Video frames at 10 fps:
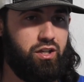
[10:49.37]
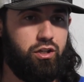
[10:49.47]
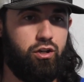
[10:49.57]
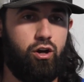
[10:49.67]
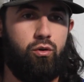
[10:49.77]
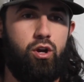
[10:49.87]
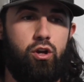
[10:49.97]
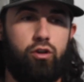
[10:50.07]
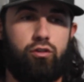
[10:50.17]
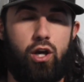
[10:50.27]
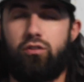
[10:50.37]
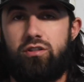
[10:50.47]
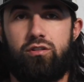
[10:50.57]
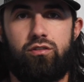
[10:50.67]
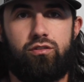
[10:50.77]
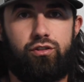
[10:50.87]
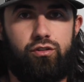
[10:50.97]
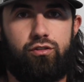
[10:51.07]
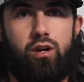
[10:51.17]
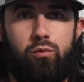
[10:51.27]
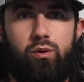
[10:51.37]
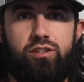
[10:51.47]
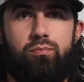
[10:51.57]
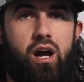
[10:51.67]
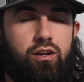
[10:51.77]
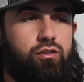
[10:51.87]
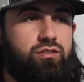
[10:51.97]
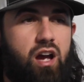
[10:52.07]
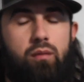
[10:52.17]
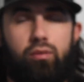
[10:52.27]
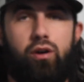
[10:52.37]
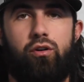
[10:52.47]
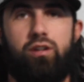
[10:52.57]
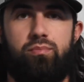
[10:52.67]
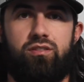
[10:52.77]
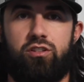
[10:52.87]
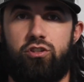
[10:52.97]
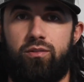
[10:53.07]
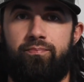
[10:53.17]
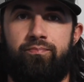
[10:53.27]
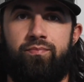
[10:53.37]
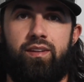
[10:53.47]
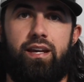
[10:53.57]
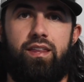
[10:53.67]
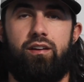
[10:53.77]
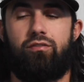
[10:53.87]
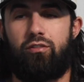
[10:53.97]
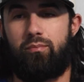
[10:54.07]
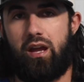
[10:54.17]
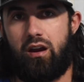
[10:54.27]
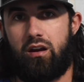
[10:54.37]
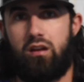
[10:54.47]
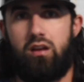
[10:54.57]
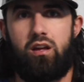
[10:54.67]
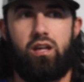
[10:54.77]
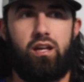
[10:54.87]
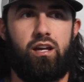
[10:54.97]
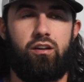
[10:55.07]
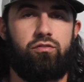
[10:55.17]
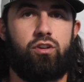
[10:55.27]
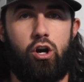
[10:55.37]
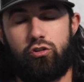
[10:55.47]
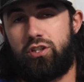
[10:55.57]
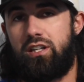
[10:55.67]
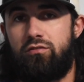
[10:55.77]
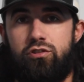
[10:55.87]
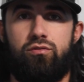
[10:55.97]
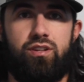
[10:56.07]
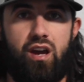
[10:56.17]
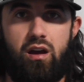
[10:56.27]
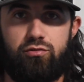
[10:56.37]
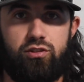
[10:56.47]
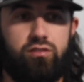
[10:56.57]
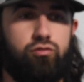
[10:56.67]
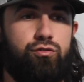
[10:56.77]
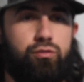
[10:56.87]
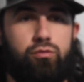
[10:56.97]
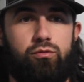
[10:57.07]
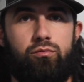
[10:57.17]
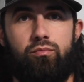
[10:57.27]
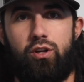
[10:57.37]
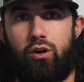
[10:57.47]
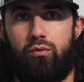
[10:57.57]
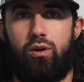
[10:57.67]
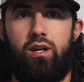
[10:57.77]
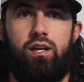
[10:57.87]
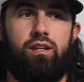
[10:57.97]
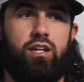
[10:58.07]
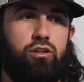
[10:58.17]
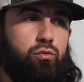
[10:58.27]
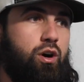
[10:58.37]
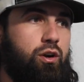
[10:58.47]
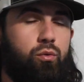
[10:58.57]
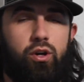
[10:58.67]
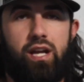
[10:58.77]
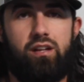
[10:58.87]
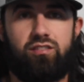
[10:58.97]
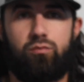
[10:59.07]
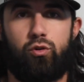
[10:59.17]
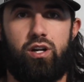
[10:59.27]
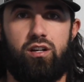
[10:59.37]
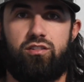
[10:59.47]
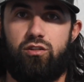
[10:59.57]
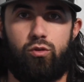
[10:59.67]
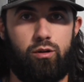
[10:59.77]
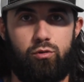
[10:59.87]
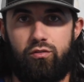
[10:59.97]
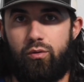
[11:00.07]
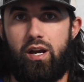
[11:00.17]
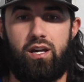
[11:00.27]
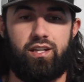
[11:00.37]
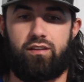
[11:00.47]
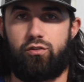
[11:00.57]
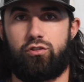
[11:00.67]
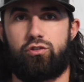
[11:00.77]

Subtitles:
go to your number one spot, your top priority position. And then from there, if coach gives you the option to, that you want to work out somewhere else, you want to move around, like if you're a